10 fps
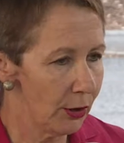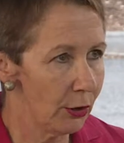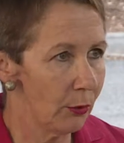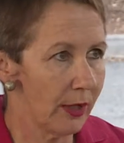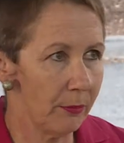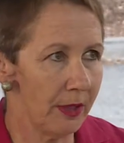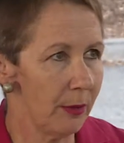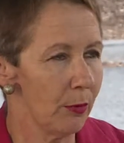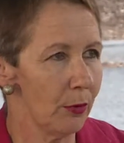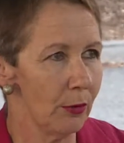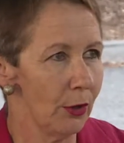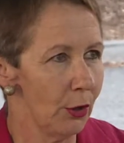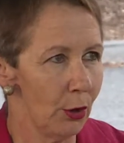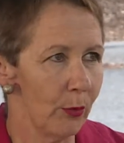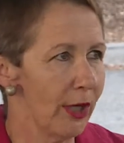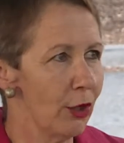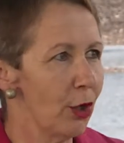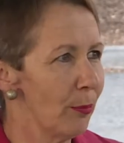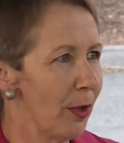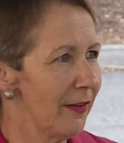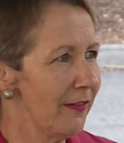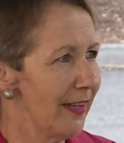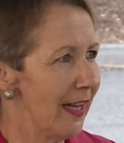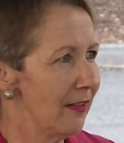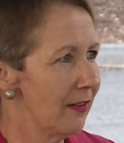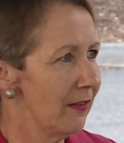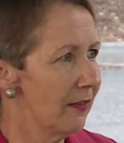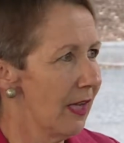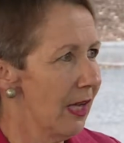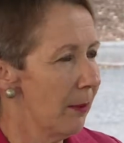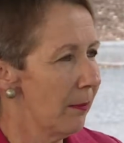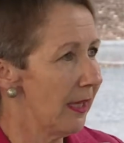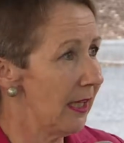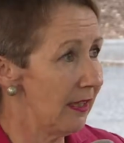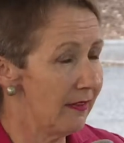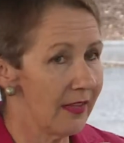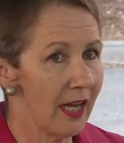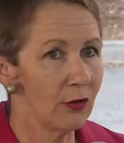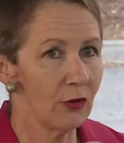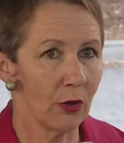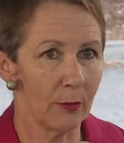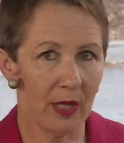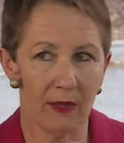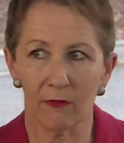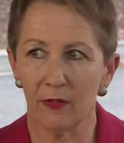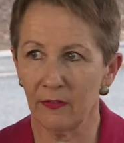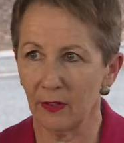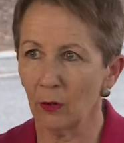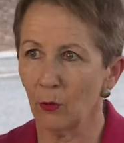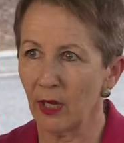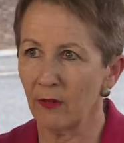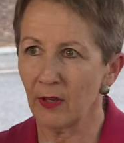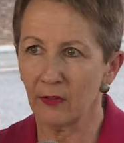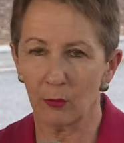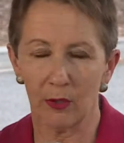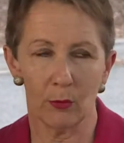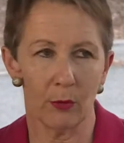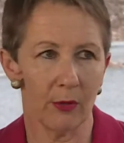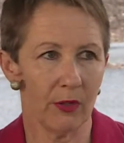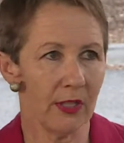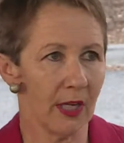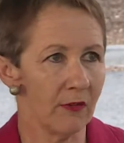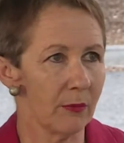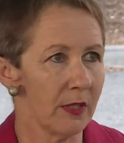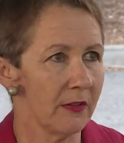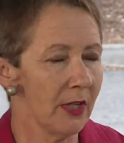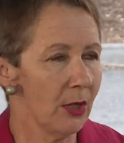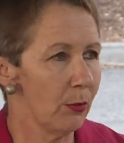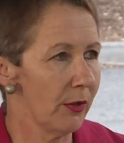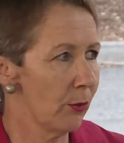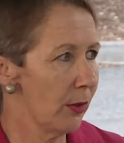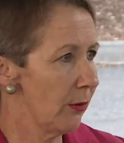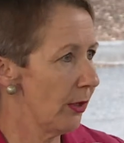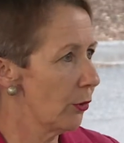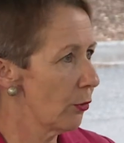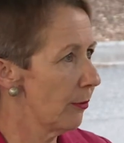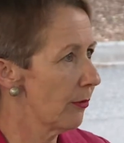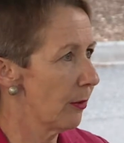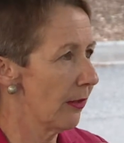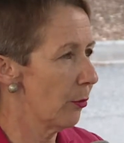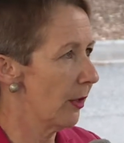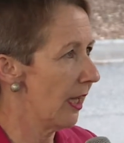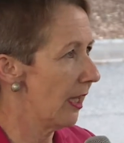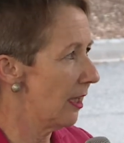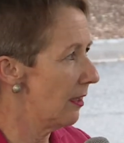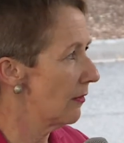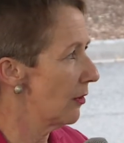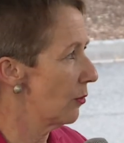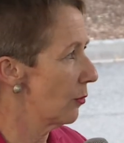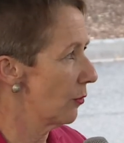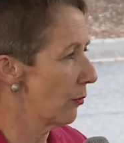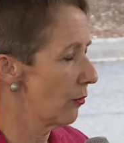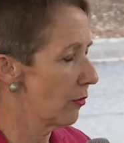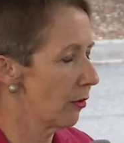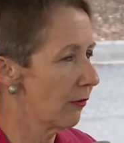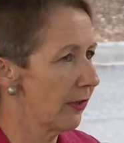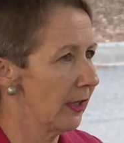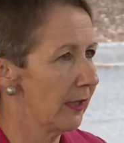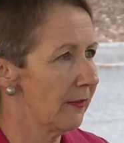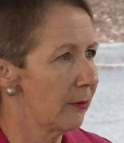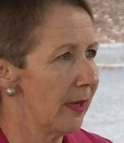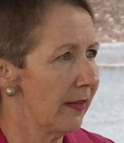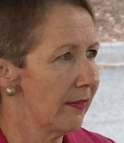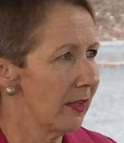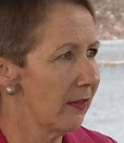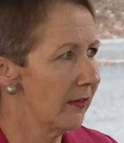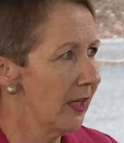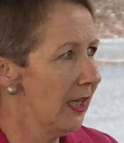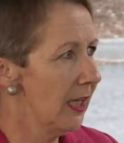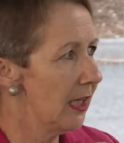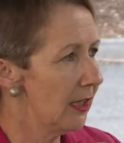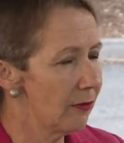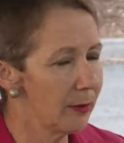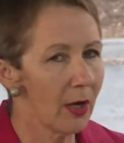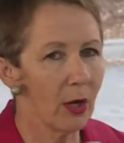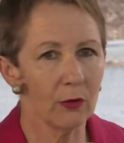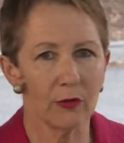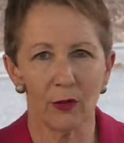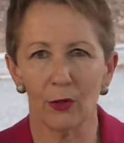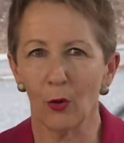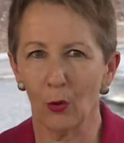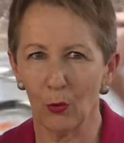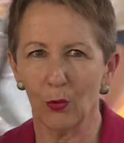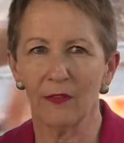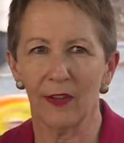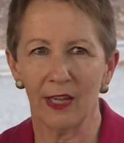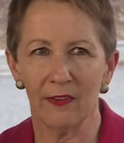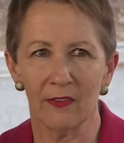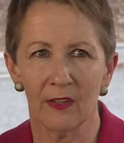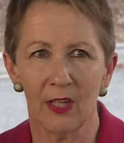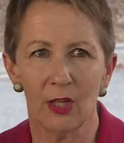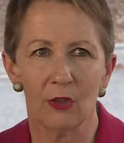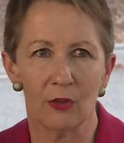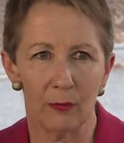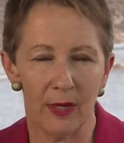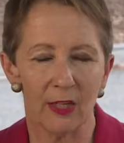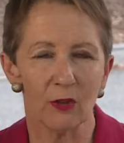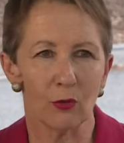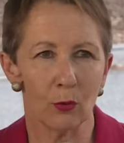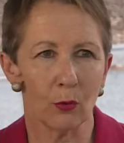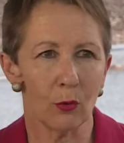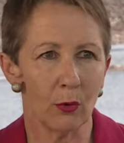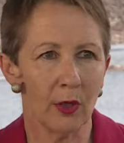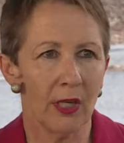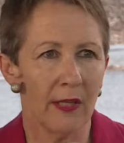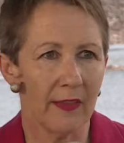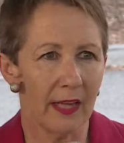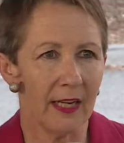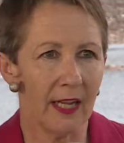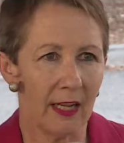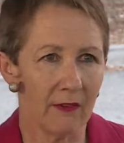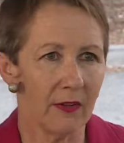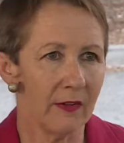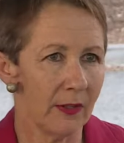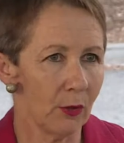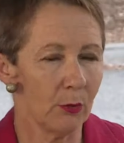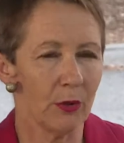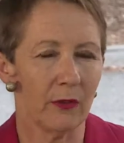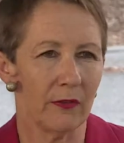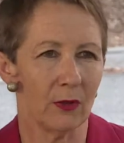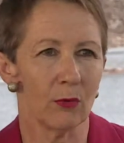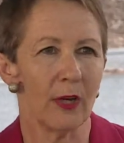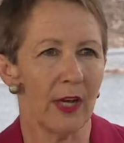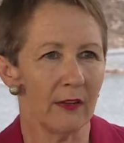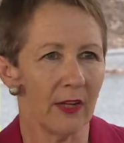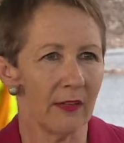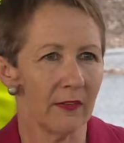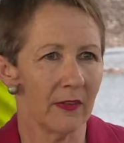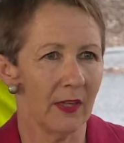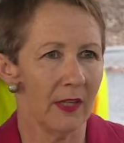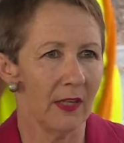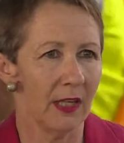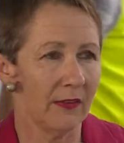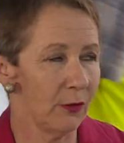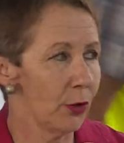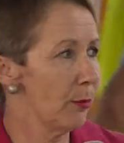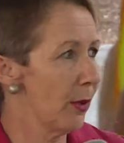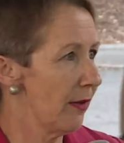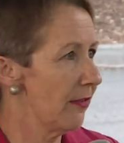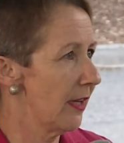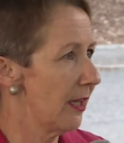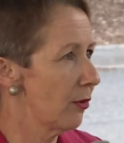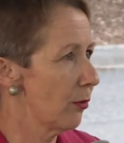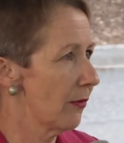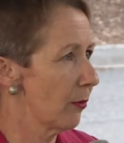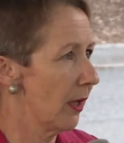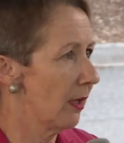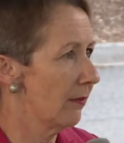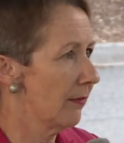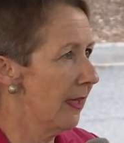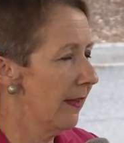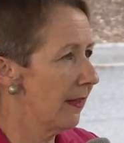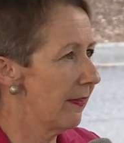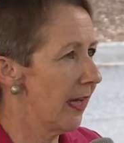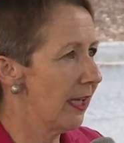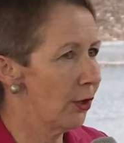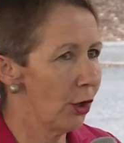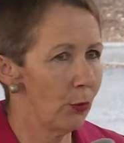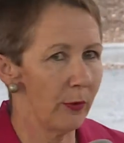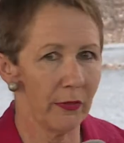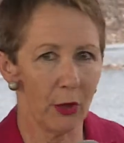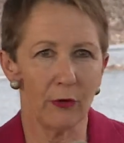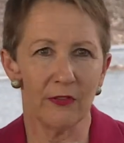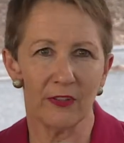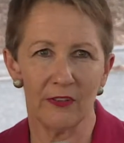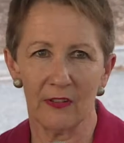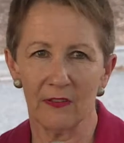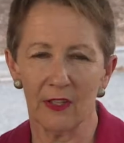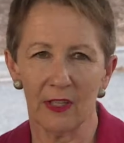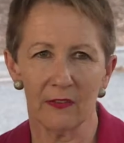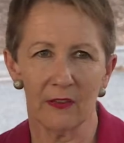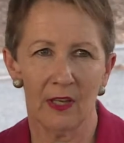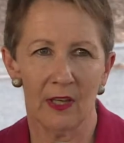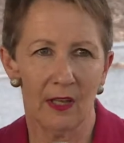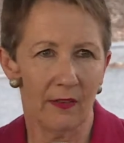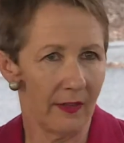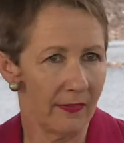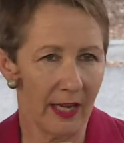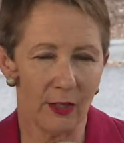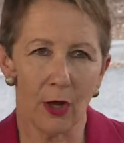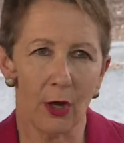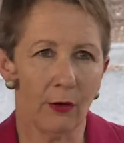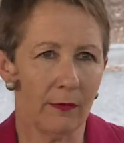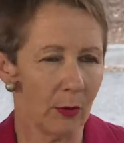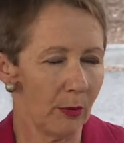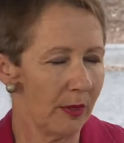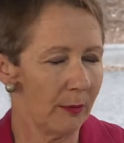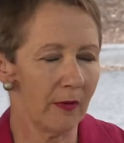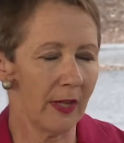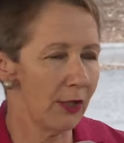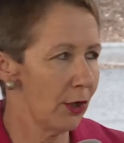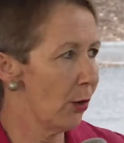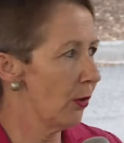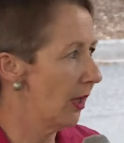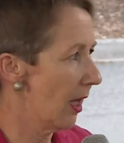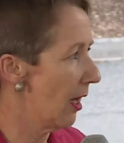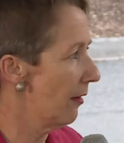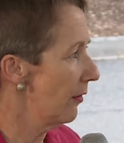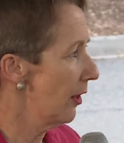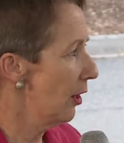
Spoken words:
you are people who are not bystanders. But it is our job, every single one of us, whether we're in government, whether we're in groups, whether we are individuals with strong feelings about this, it is beholden on all of us to make sure that every single person around us is not a bystander as well. That they know, with those statistics, that they know there are people they know and love,